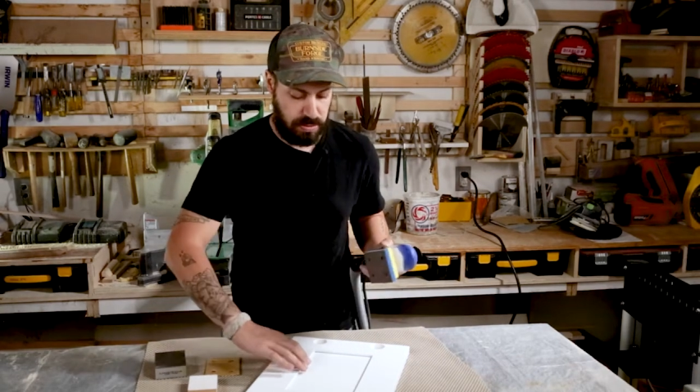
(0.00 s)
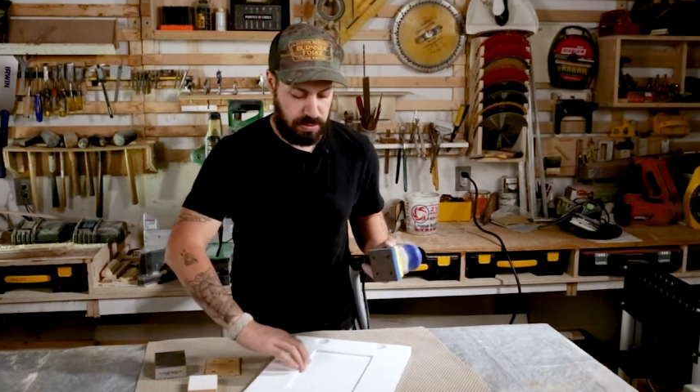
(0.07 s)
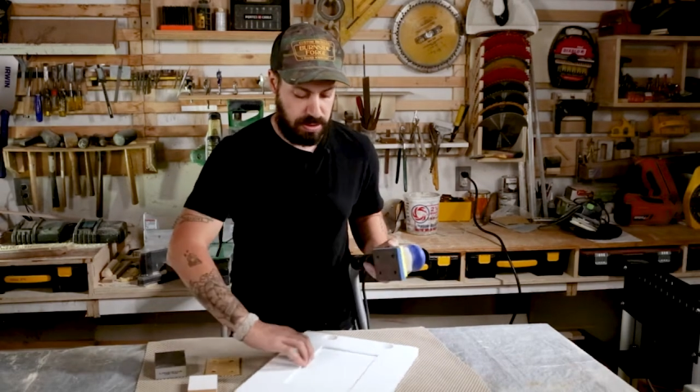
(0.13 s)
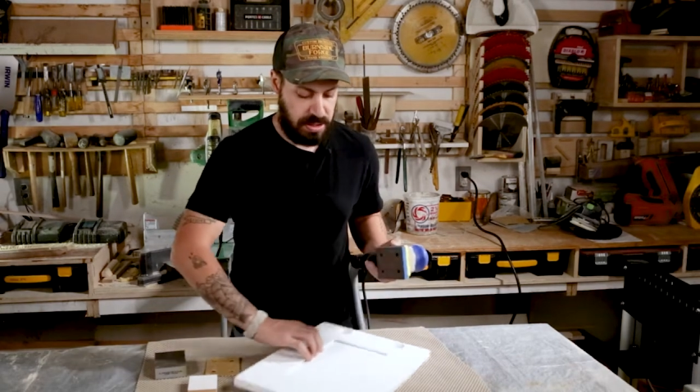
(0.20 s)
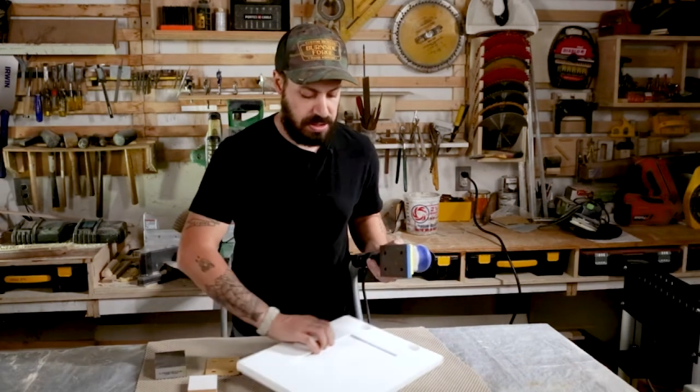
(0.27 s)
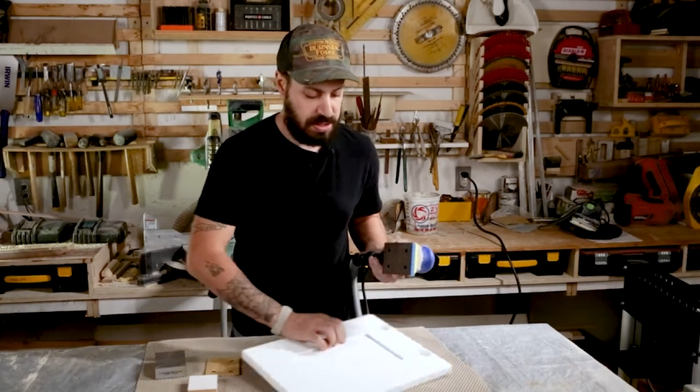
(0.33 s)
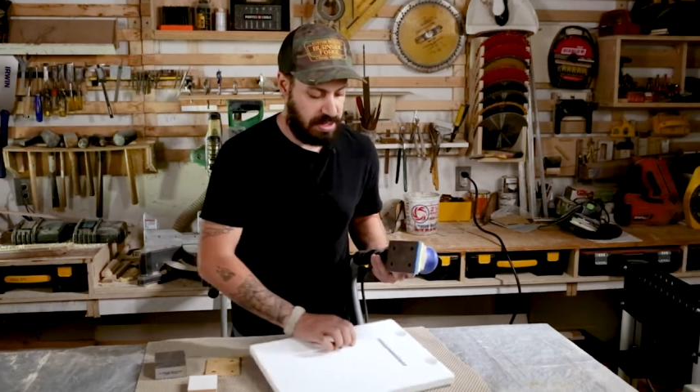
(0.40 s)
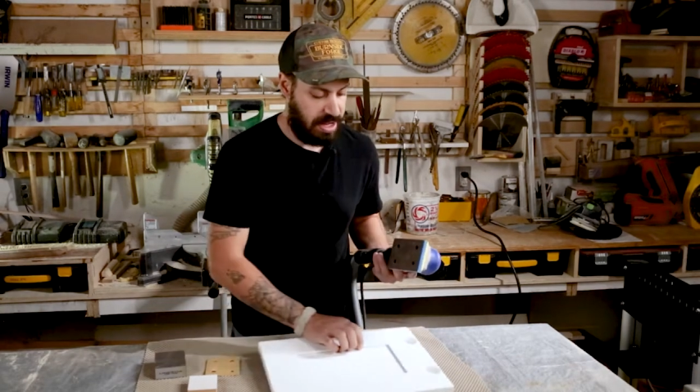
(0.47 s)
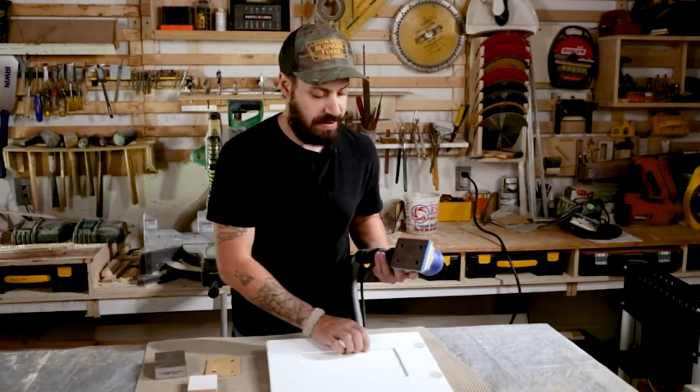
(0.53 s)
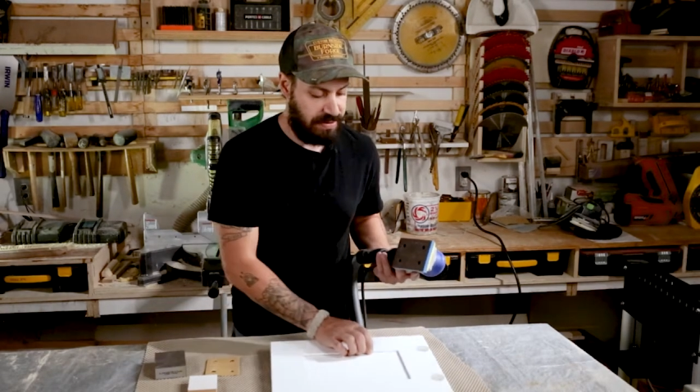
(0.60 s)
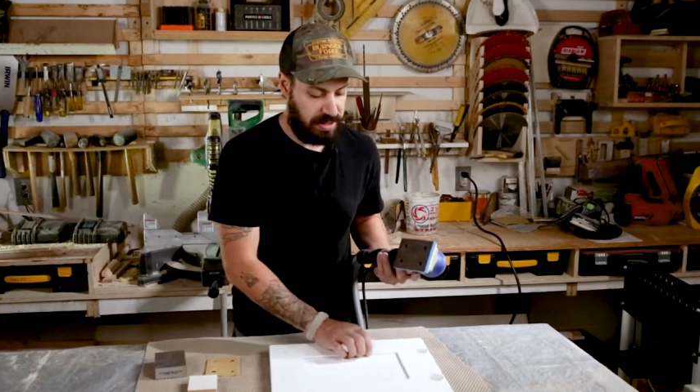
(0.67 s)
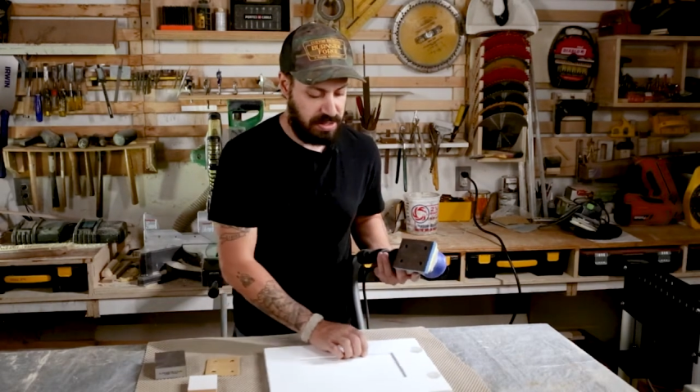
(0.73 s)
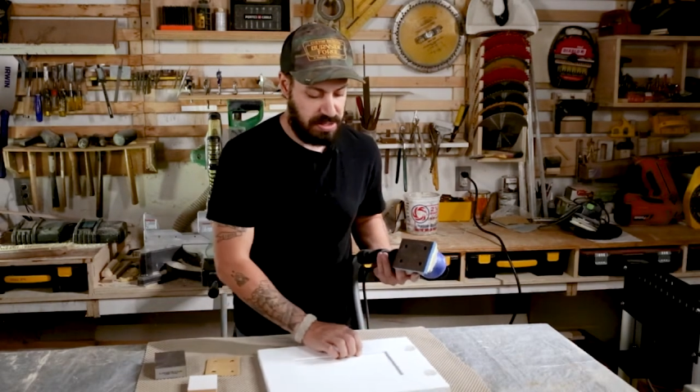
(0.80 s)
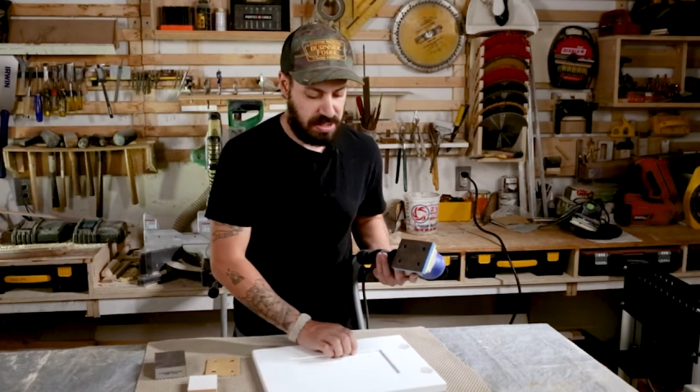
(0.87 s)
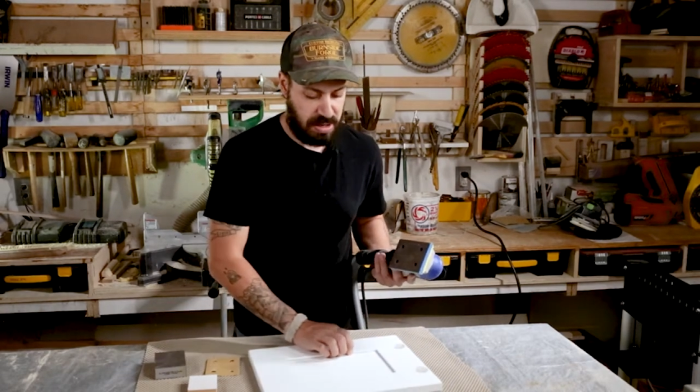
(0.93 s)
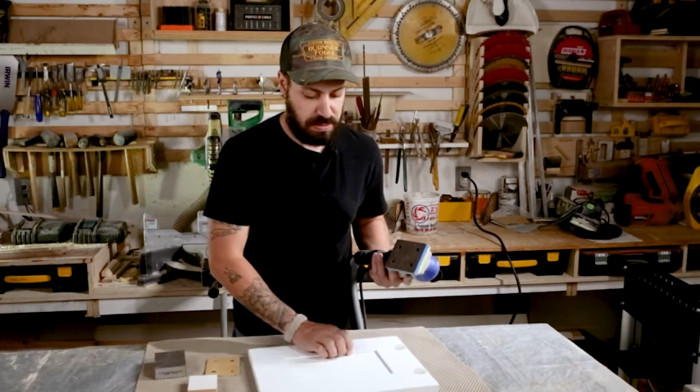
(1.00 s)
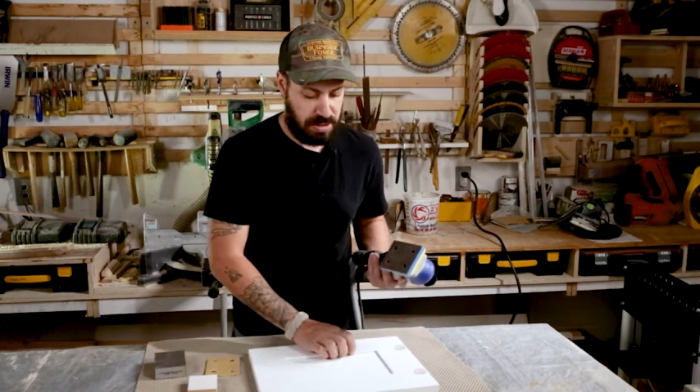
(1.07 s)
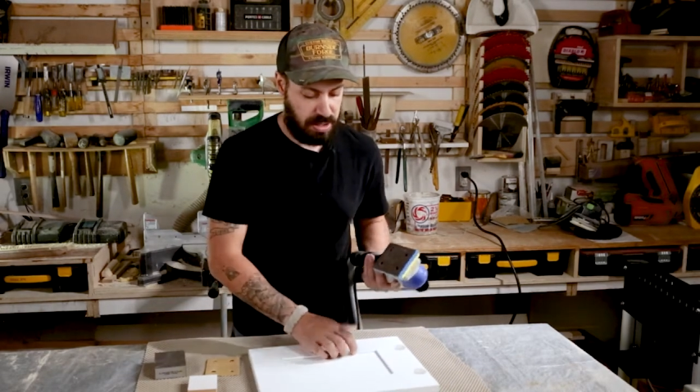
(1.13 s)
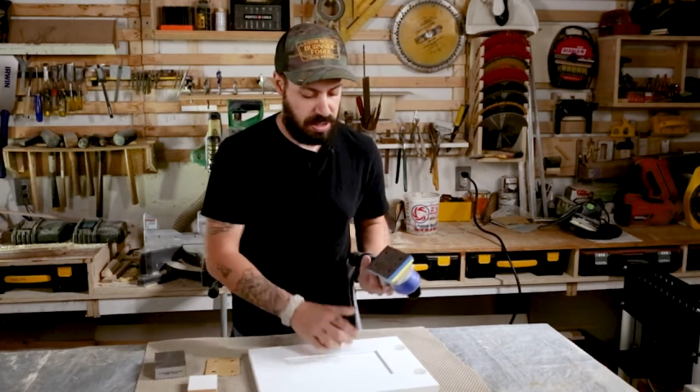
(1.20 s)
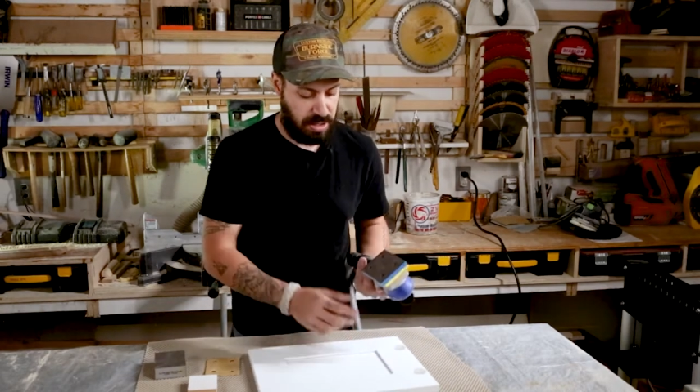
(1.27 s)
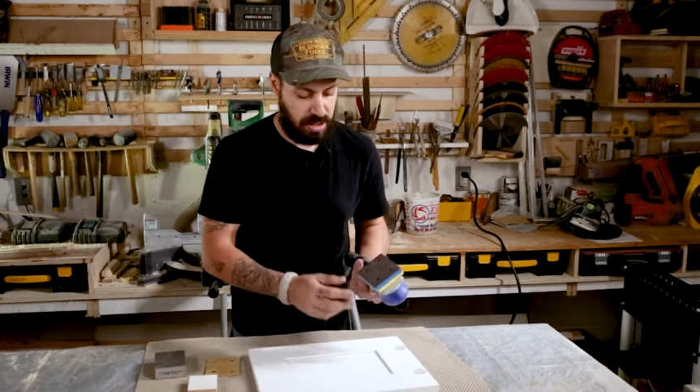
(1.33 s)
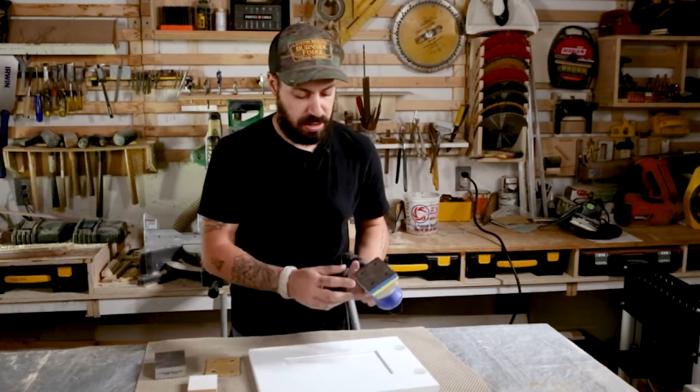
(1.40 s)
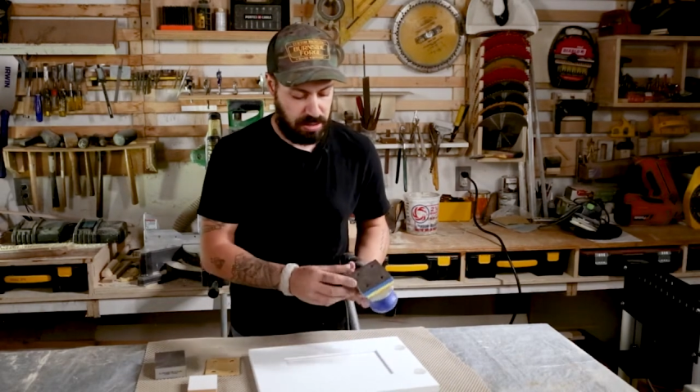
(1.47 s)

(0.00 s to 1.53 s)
this is definitely something